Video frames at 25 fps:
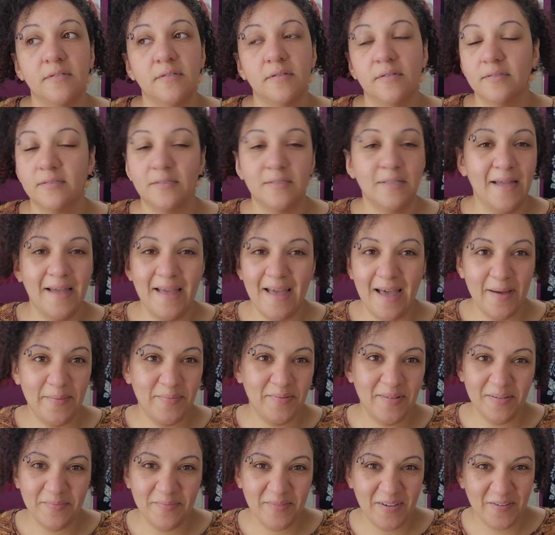it's not
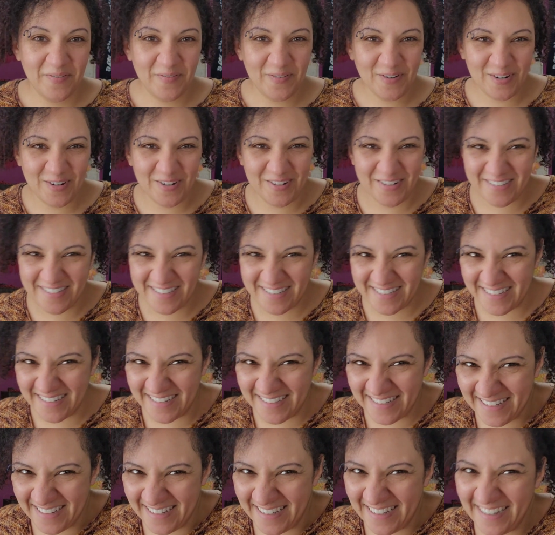happening May 1st.
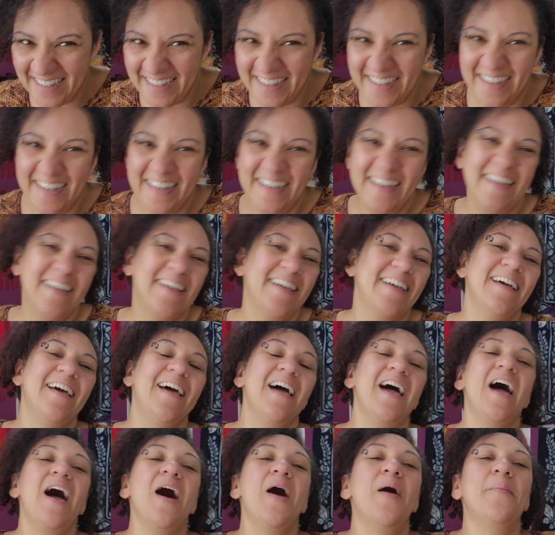
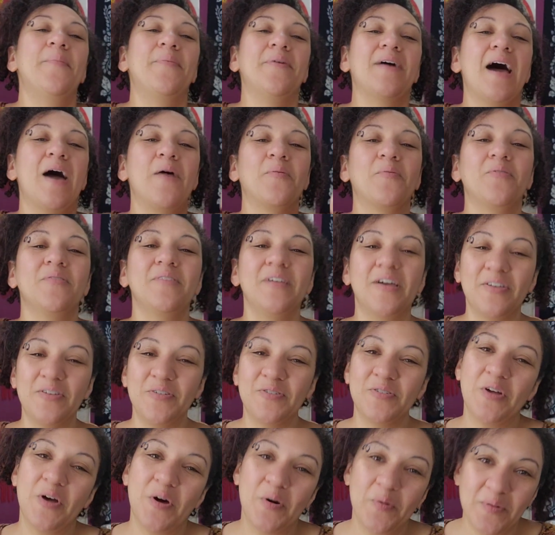But I will let you
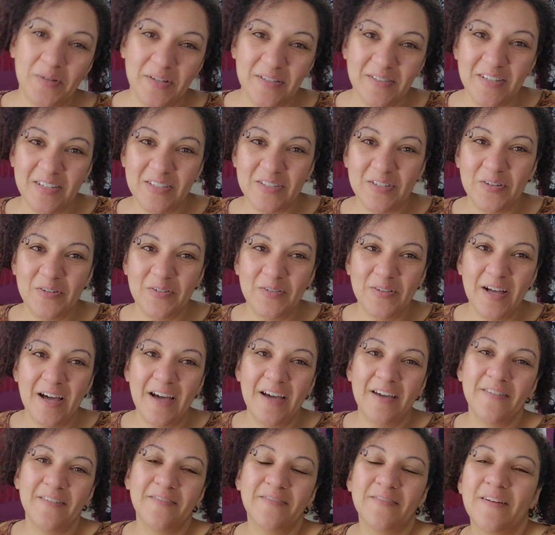know when it does go
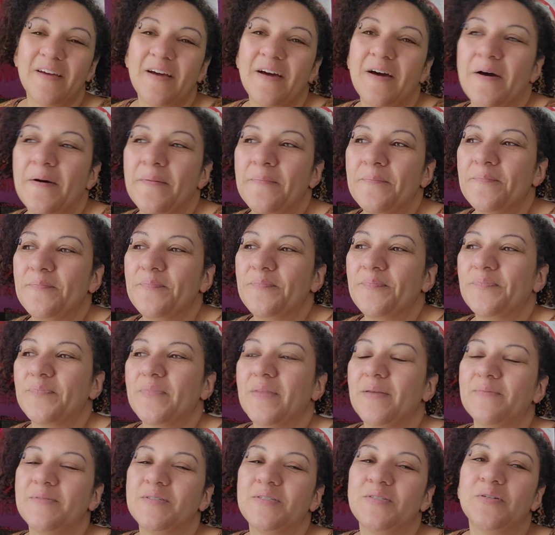live. I'm
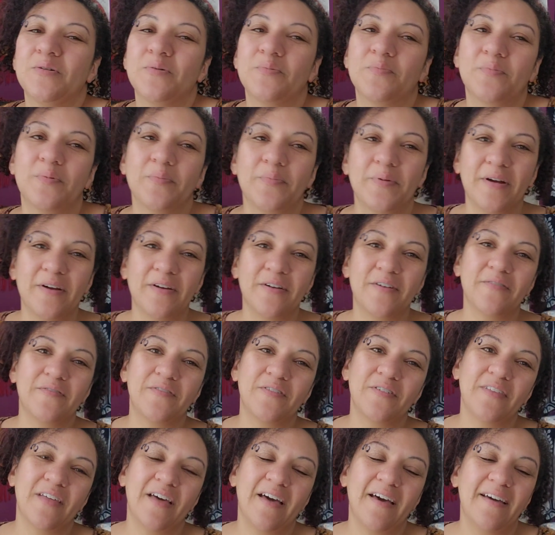still preparing
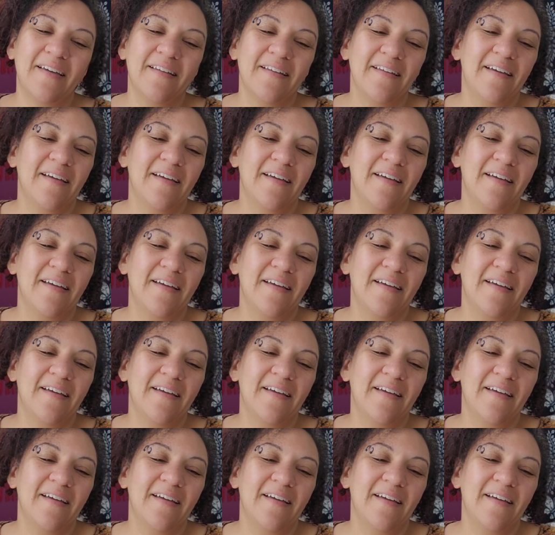for that.